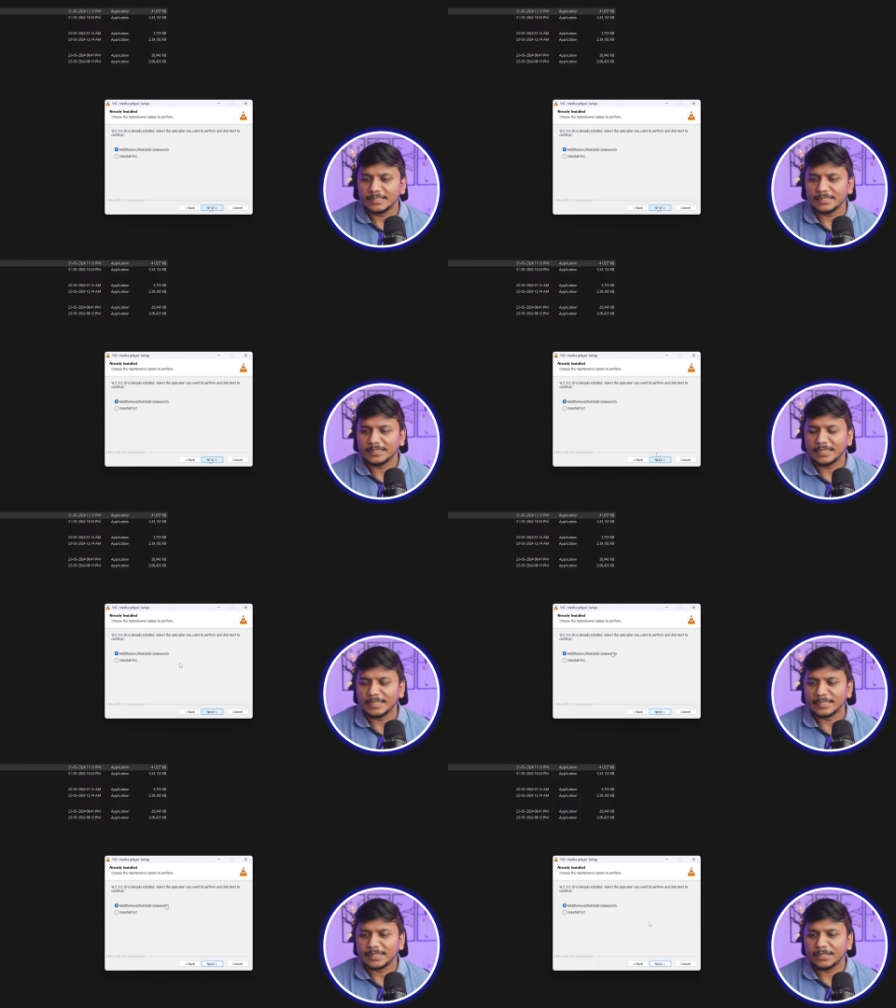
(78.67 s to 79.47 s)

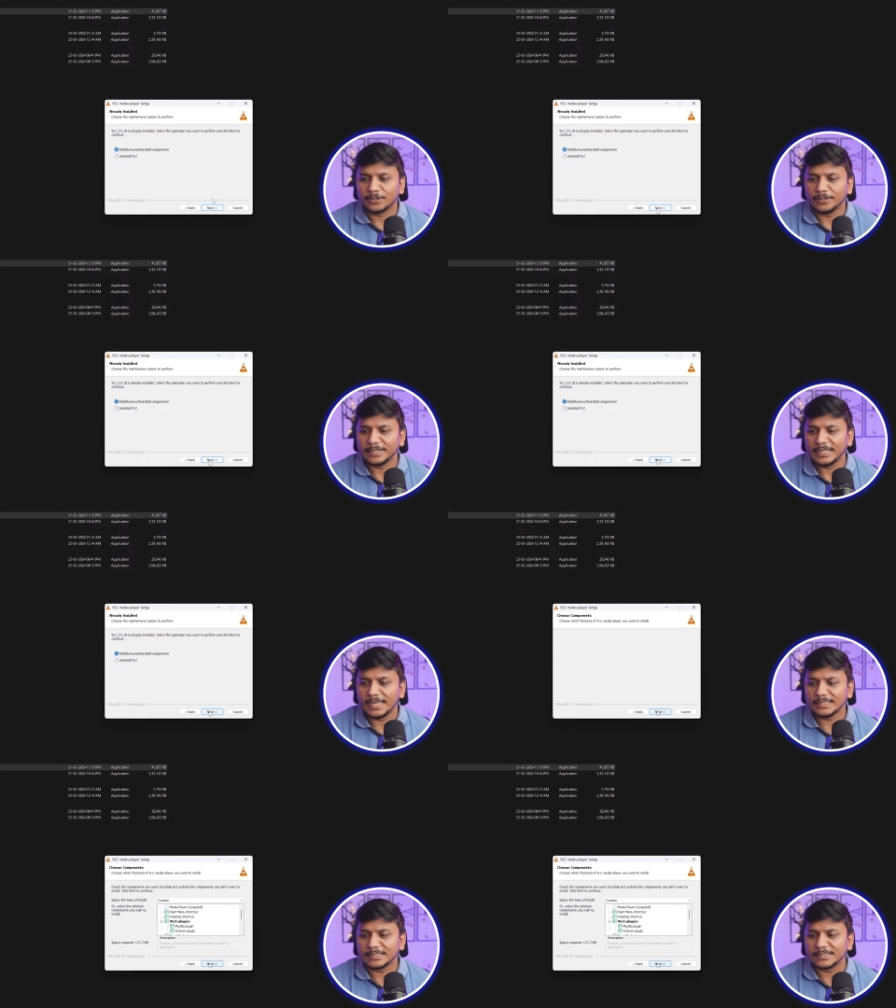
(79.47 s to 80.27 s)
Then click on
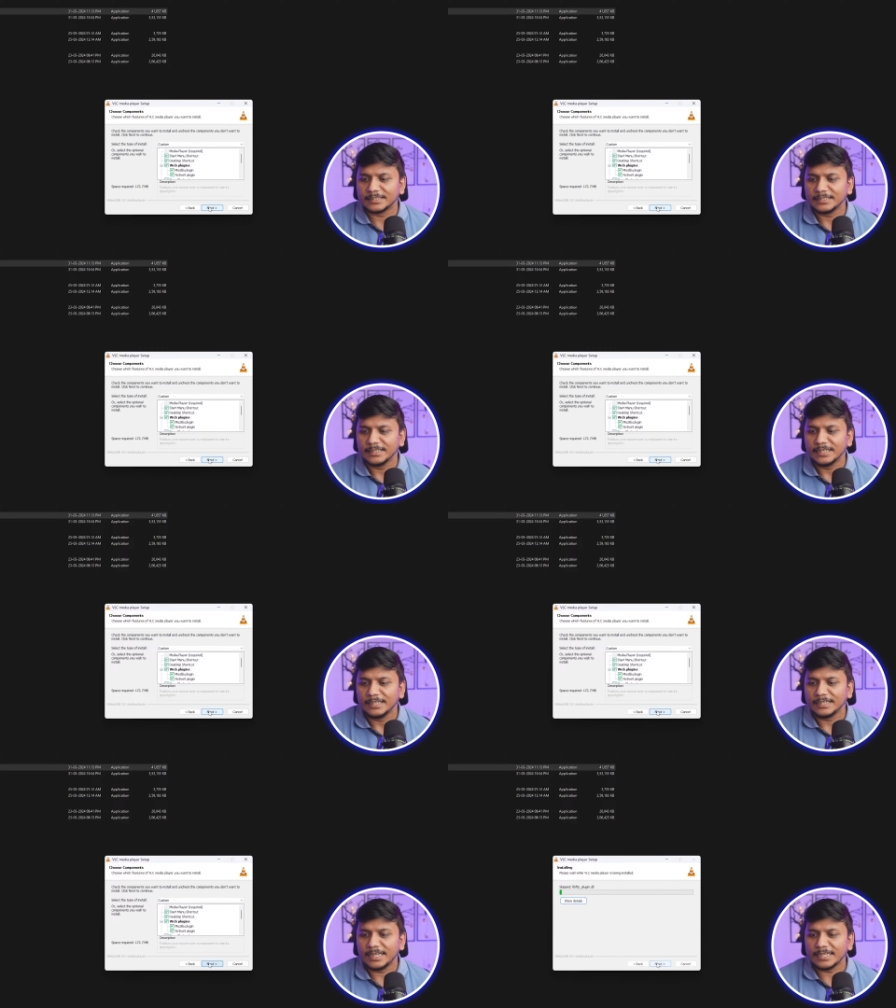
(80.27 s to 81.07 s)
next,
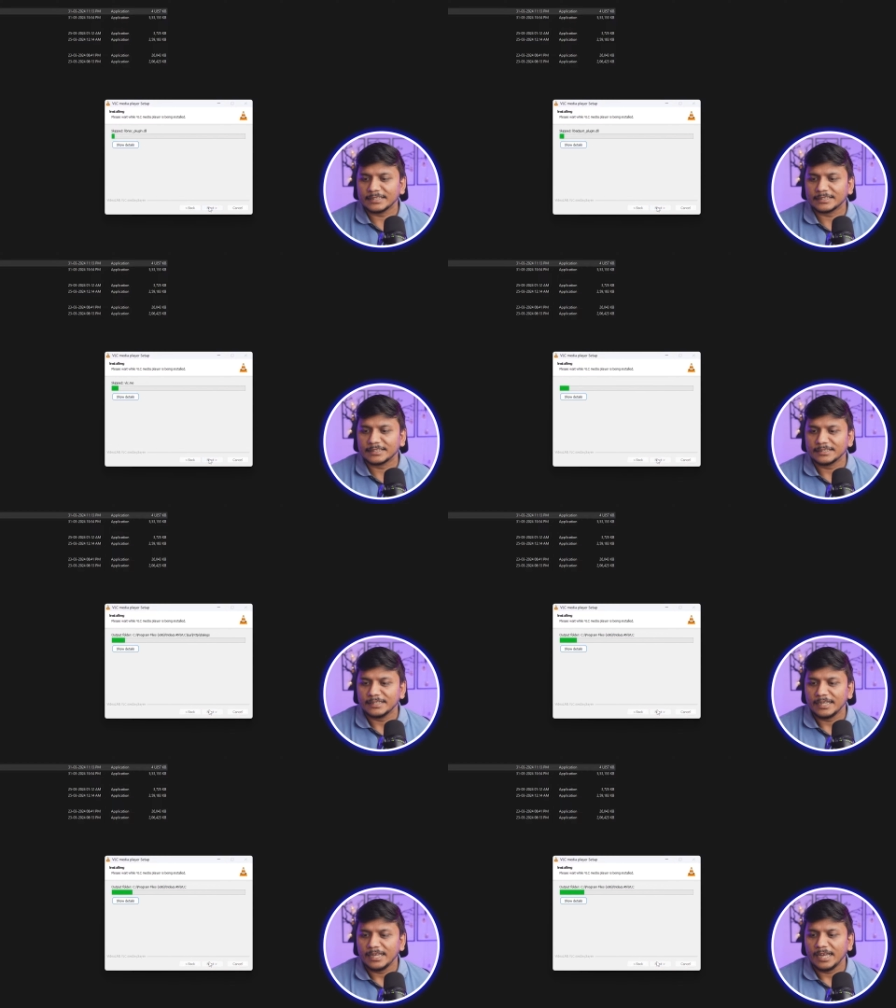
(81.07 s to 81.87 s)
next,
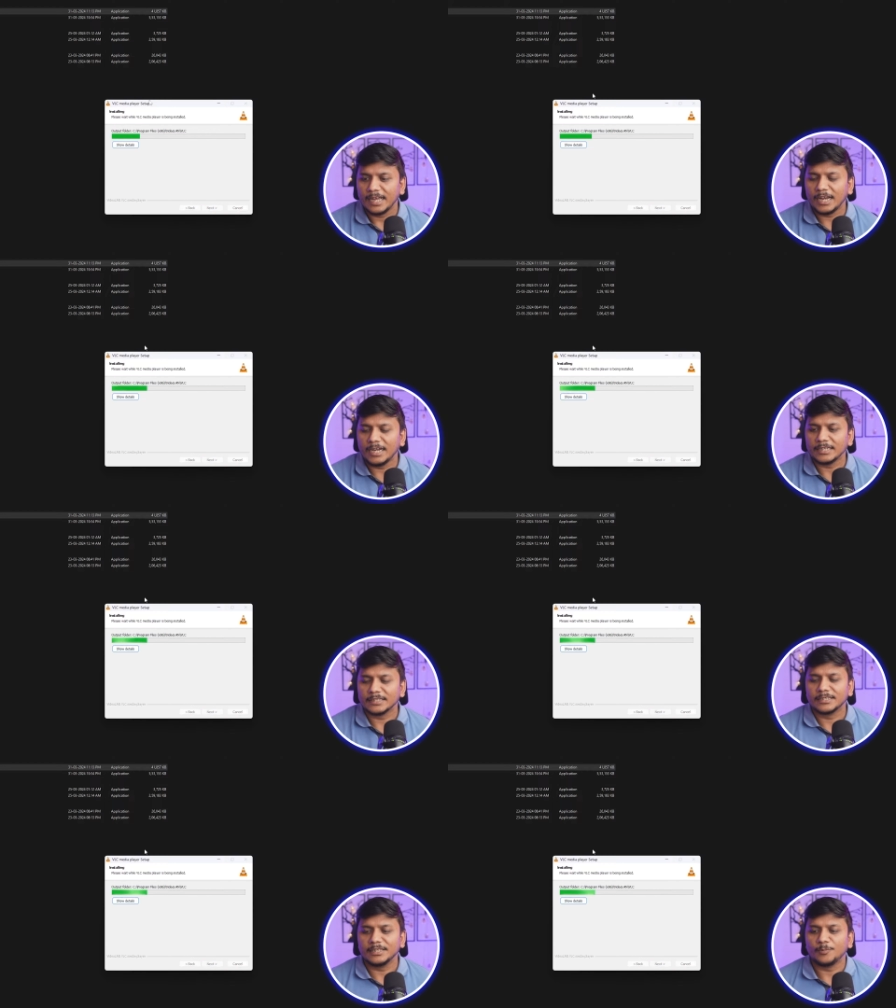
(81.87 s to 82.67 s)
and
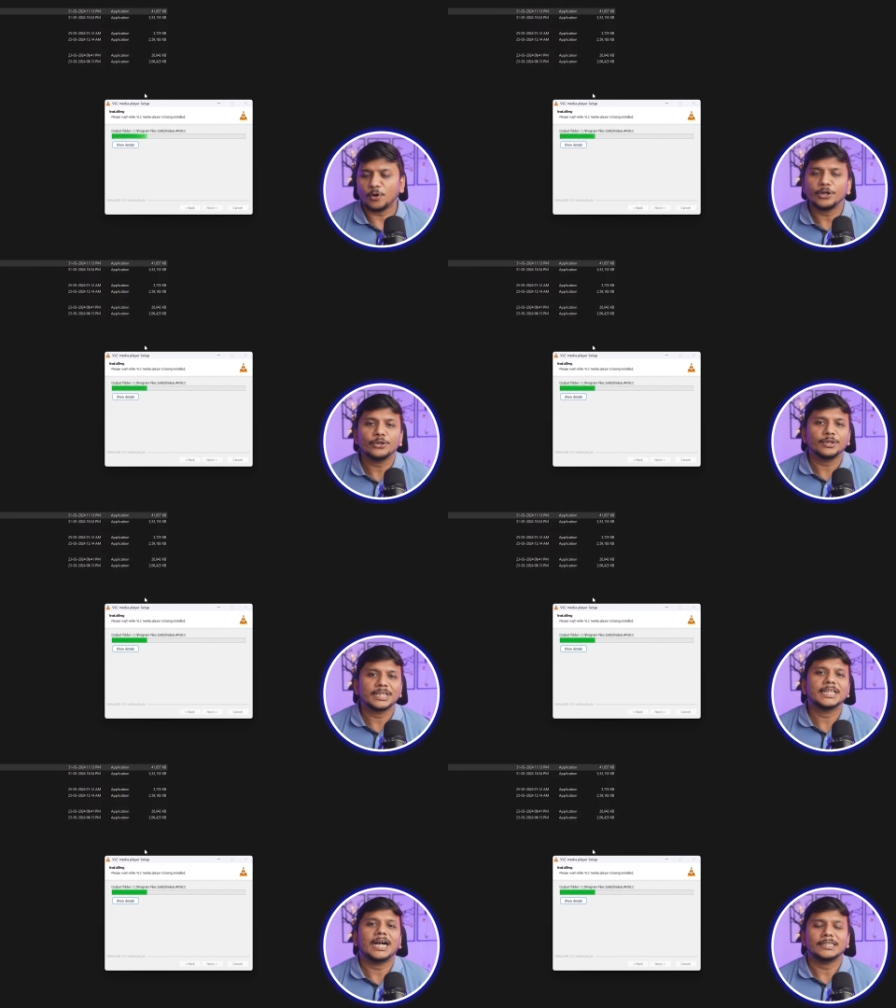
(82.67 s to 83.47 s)
keep on
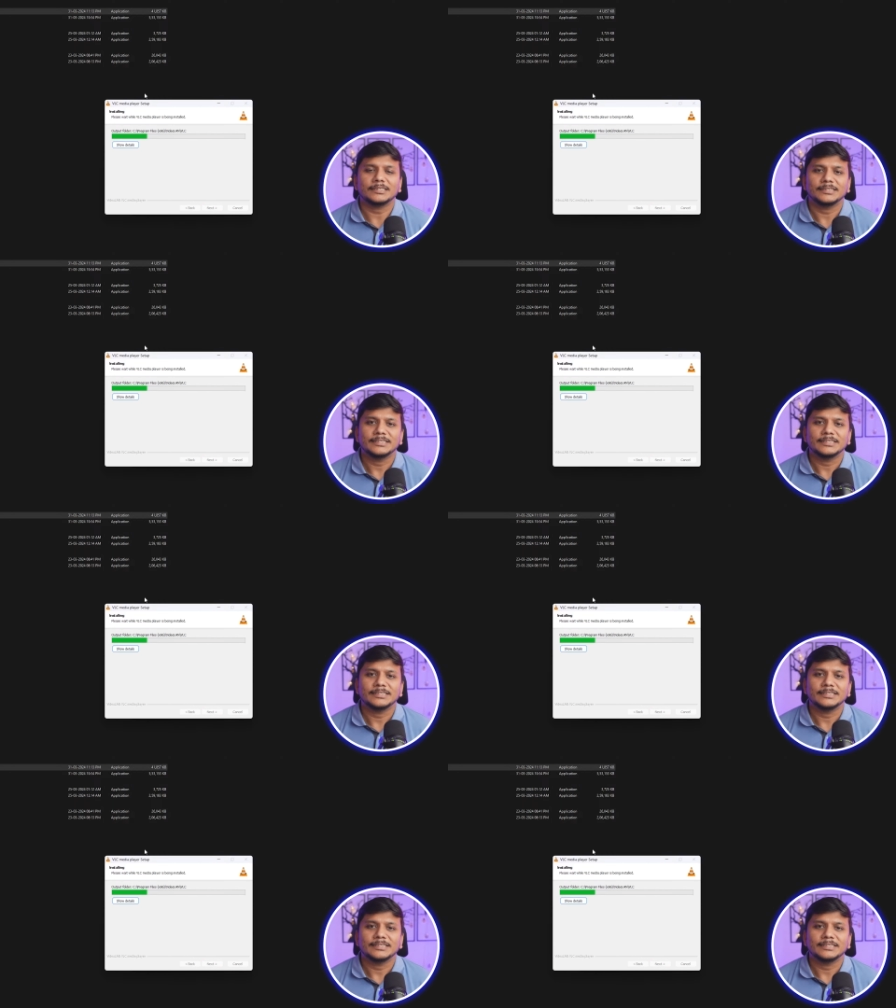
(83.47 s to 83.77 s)
doing that.